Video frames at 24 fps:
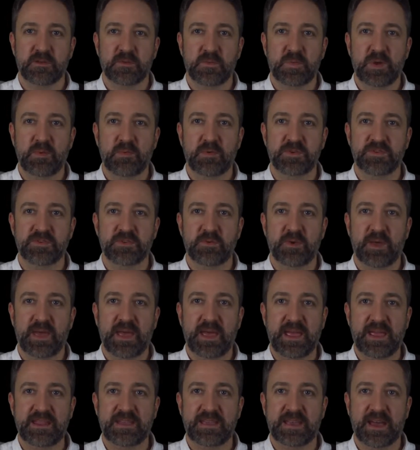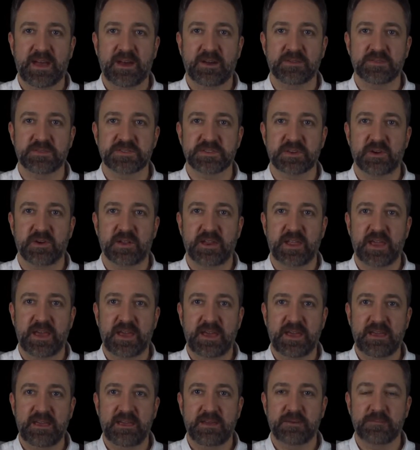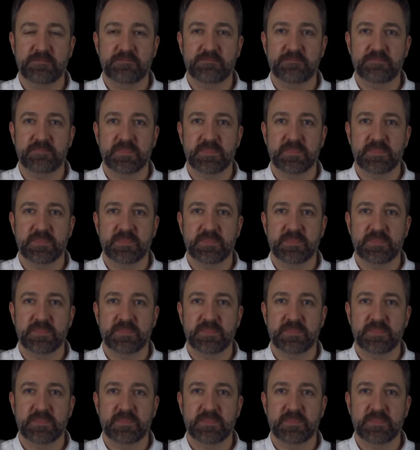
We will do 8 counts on A